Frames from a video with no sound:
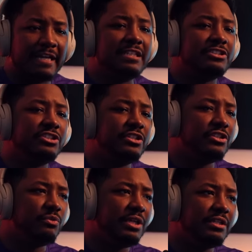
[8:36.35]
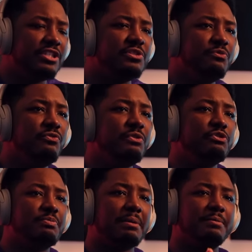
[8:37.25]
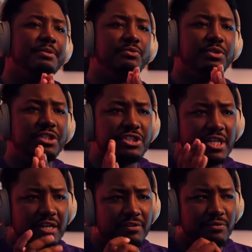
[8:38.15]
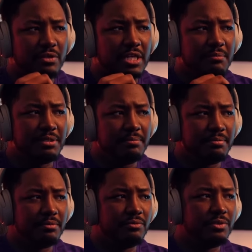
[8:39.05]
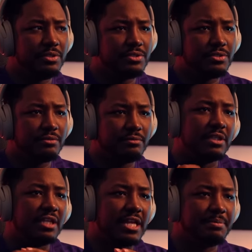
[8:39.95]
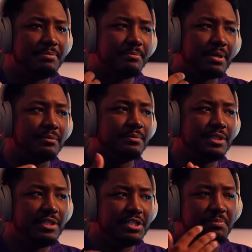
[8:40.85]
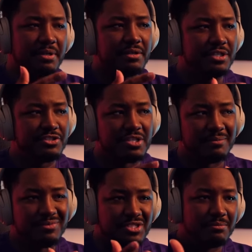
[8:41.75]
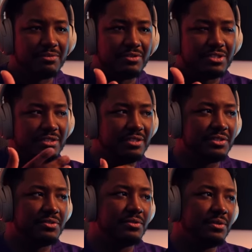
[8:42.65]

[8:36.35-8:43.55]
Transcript: I guess another way that this movie was probably really scary for a lot of people was a lot of people probably experienced something similar to this